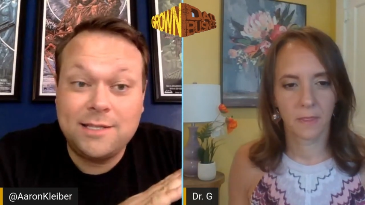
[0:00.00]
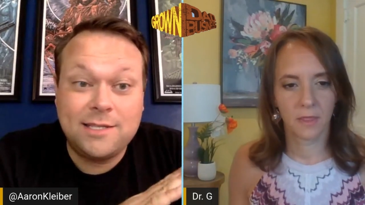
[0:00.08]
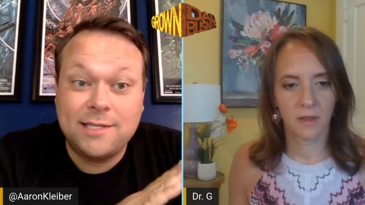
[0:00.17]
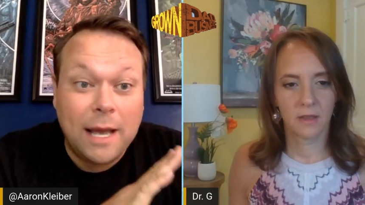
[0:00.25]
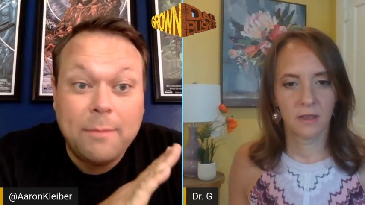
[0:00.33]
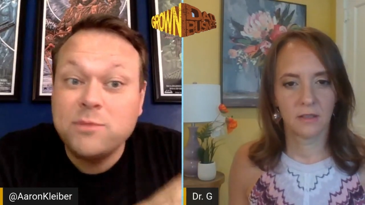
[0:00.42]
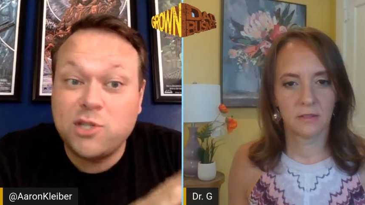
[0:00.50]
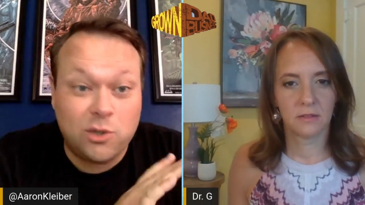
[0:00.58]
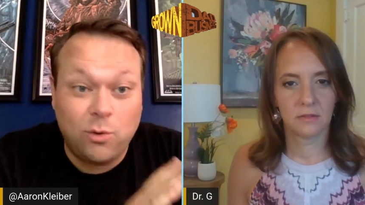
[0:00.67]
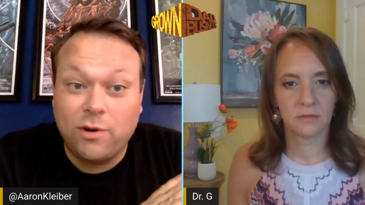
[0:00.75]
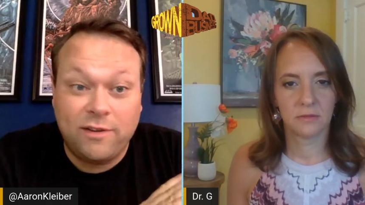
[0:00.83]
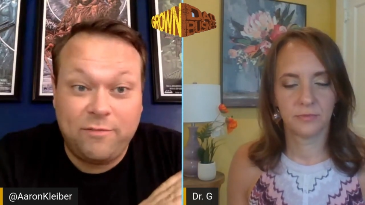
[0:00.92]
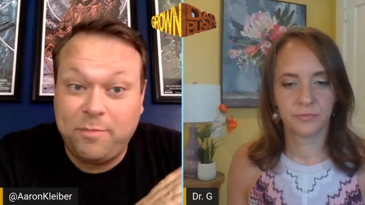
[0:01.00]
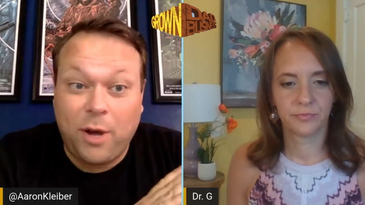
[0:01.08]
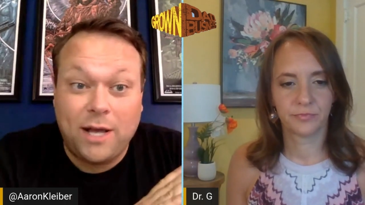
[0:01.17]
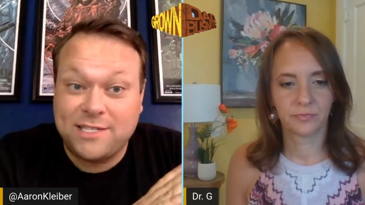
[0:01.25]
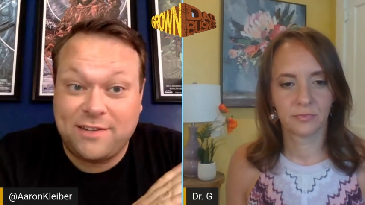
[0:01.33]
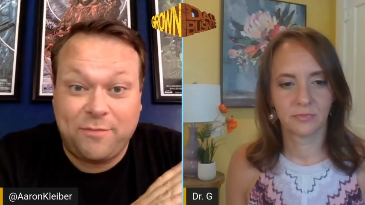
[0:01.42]
Speaker 1: some sort of
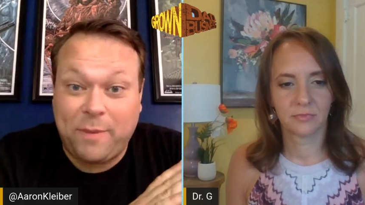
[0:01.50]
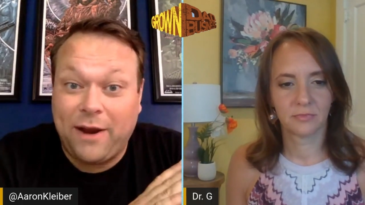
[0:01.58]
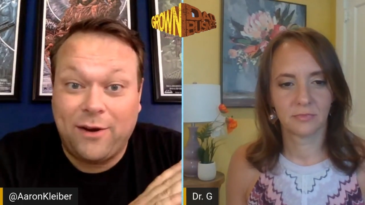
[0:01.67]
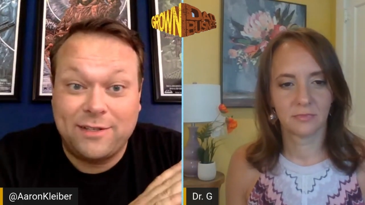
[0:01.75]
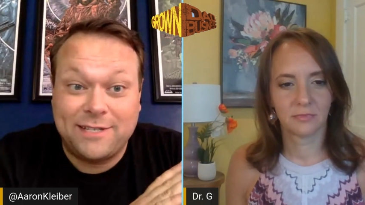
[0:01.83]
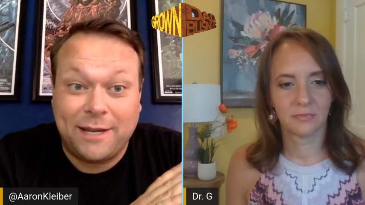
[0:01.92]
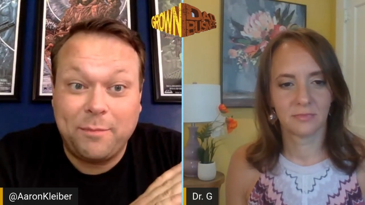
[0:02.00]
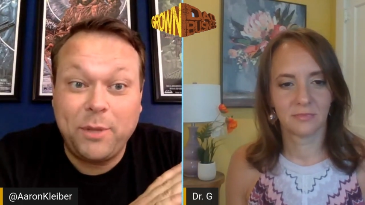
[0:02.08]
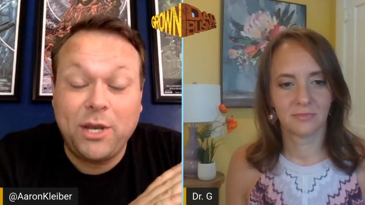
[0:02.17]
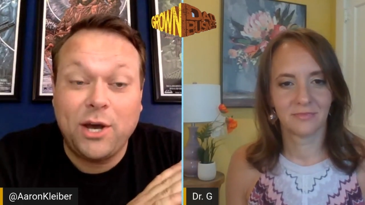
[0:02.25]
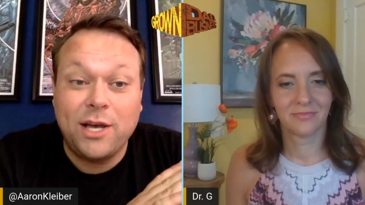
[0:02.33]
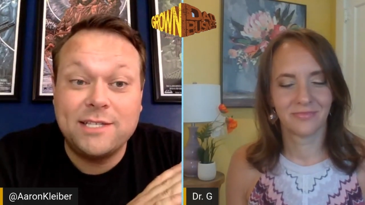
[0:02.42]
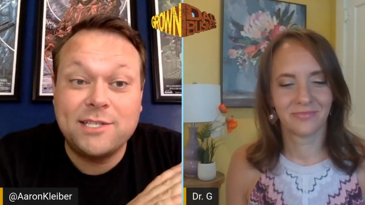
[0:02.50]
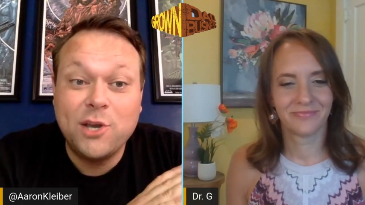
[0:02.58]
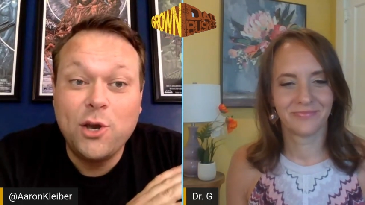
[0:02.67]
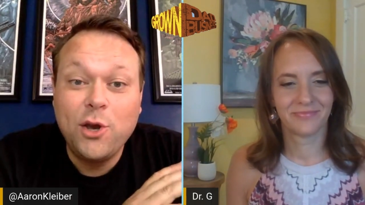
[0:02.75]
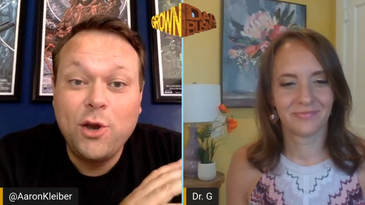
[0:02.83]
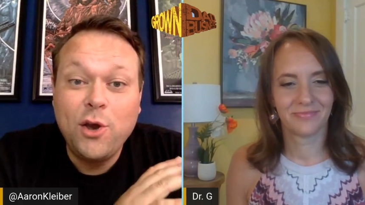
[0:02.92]
positive parenting
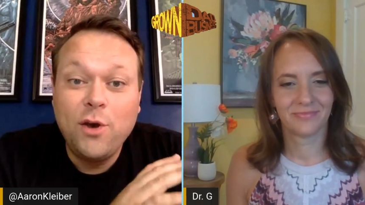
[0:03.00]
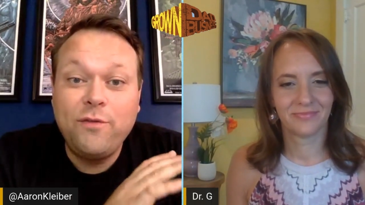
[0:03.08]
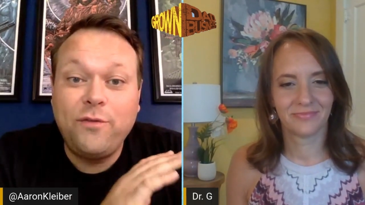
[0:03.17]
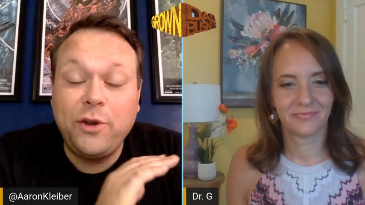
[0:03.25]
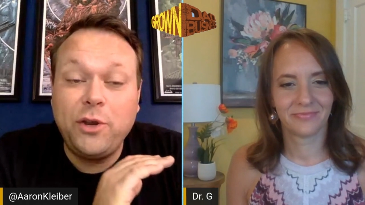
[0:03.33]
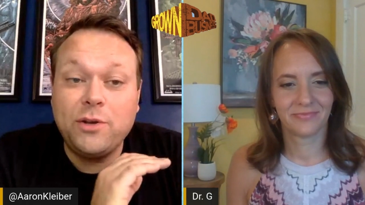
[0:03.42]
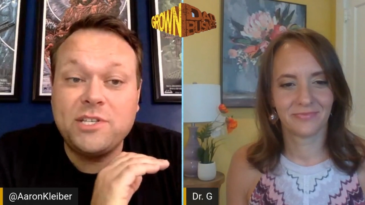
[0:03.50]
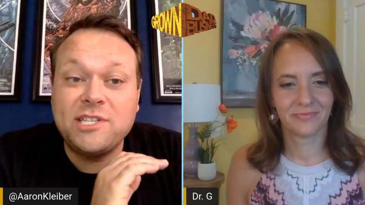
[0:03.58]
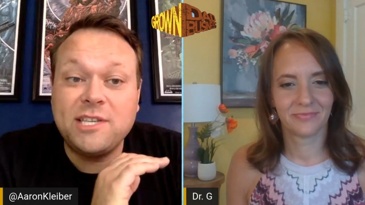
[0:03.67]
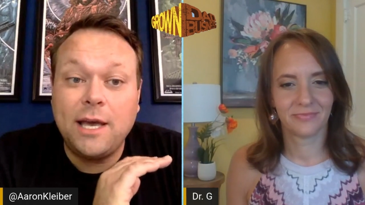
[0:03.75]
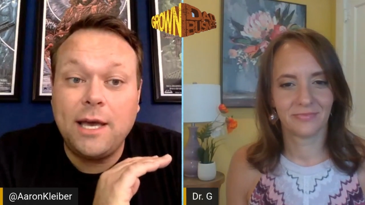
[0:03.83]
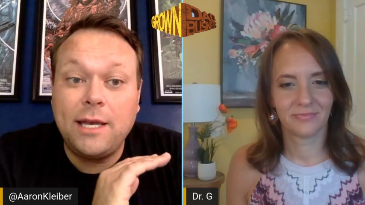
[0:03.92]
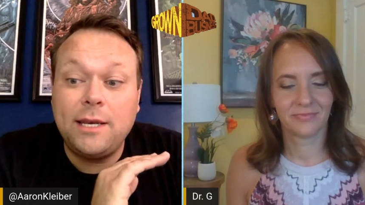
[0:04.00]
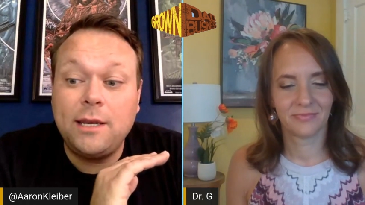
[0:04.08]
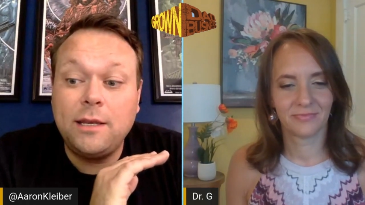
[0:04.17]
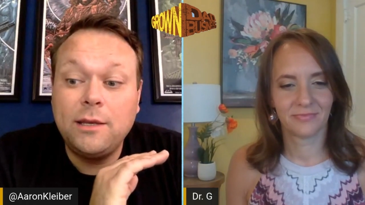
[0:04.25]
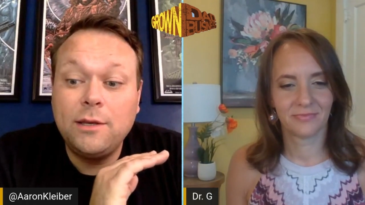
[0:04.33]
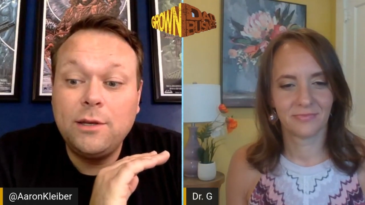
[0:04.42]
because for your
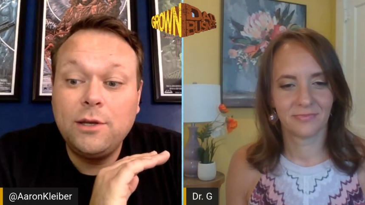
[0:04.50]
son